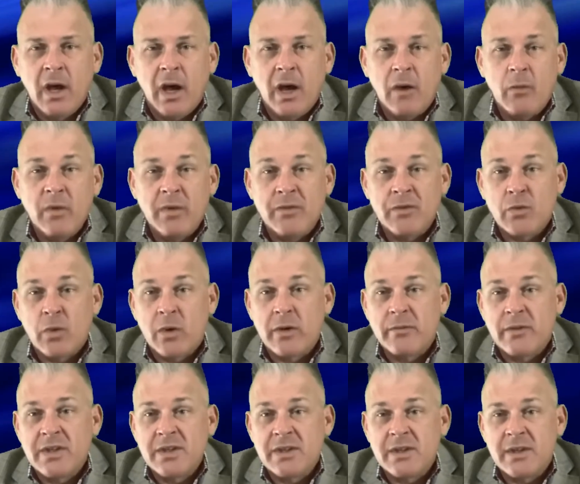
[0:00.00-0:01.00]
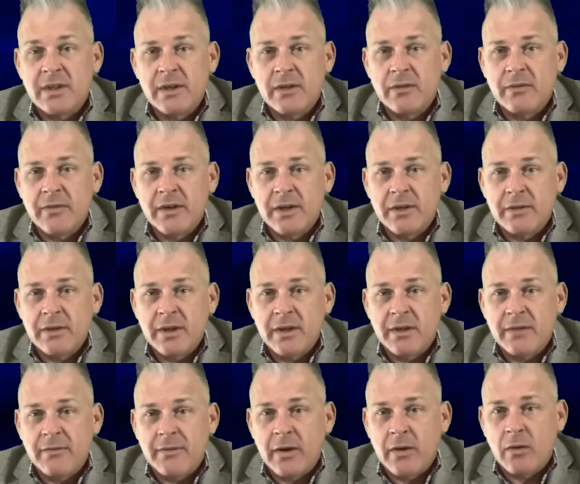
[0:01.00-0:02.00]
We have scored a recent legal victory in
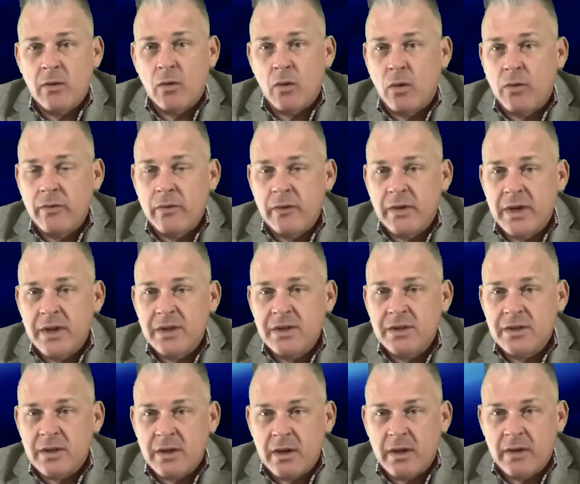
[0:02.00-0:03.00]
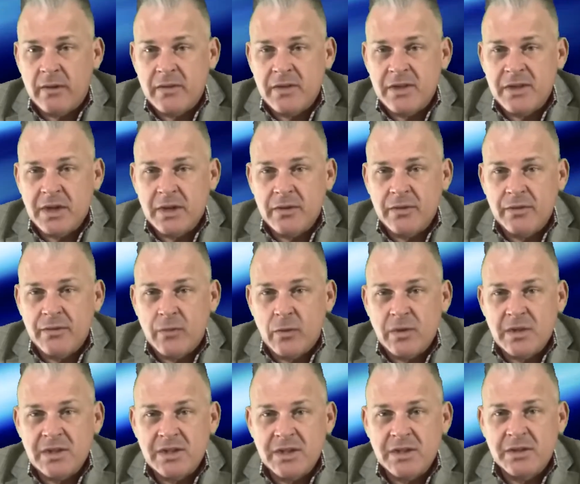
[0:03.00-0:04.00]
the federal overreach of the Centers for
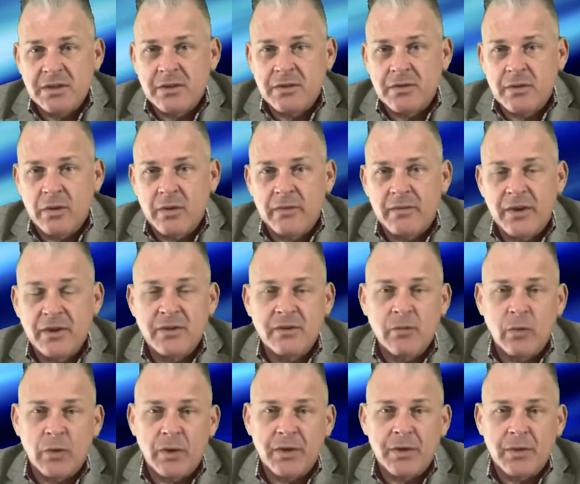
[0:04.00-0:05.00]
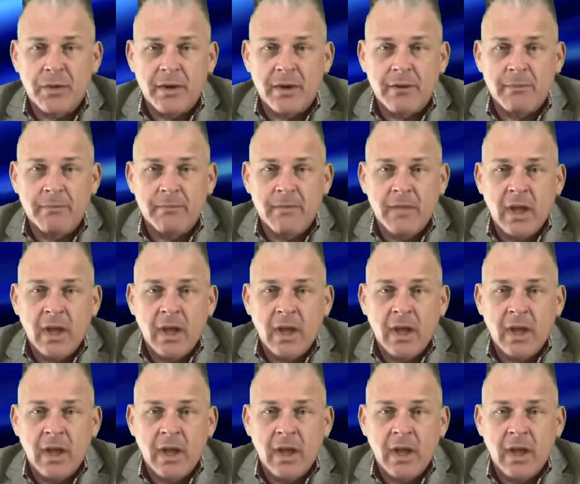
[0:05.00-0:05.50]
Disease Control eviction moratorium.